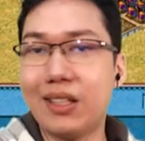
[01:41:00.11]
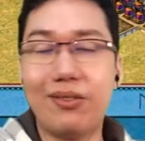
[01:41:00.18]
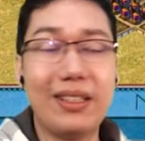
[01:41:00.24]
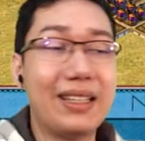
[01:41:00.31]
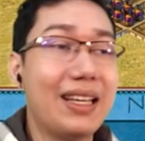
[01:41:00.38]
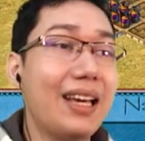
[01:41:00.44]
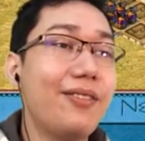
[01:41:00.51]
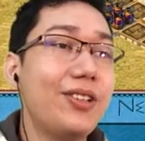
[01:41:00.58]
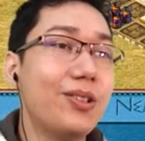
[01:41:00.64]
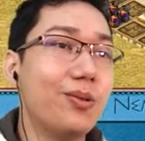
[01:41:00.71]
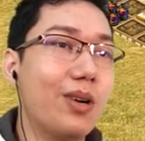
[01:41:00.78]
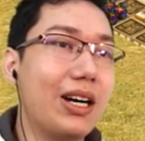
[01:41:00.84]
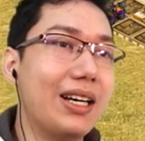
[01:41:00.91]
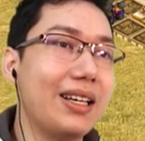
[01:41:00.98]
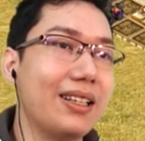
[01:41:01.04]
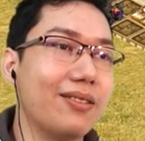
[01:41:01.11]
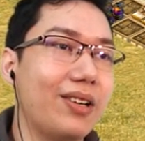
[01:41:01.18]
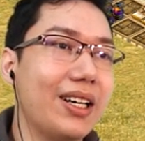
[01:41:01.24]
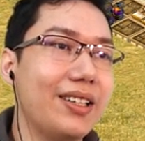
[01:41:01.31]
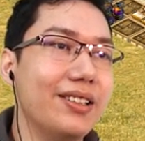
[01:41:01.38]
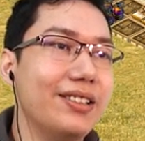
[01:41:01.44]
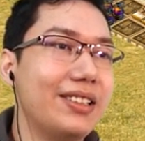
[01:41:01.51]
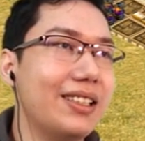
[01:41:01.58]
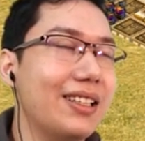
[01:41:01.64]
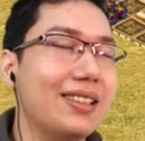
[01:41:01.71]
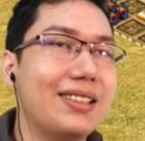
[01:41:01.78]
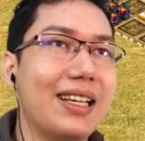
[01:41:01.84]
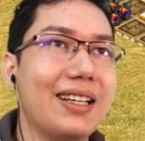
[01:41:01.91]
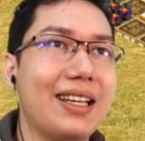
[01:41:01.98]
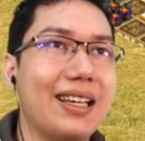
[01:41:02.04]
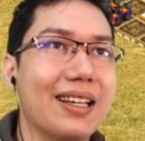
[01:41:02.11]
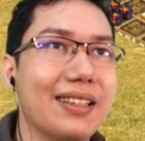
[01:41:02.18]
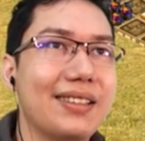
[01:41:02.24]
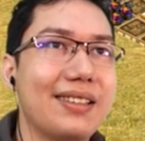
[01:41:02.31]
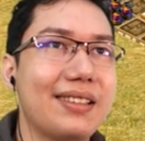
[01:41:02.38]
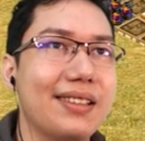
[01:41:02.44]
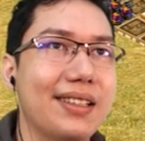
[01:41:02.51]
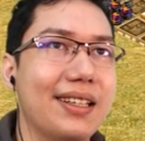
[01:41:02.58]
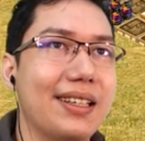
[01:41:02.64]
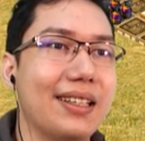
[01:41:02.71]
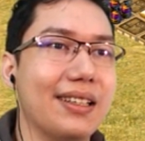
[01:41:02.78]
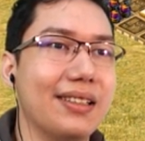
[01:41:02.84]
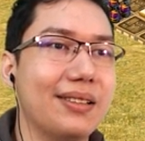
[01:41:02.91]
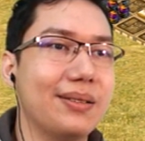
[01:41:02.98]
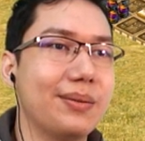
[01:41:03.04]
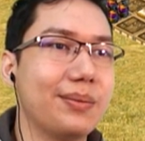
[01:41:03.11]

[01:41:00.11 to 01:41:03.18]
We gave you wine. Why are you still attacking us? Ah.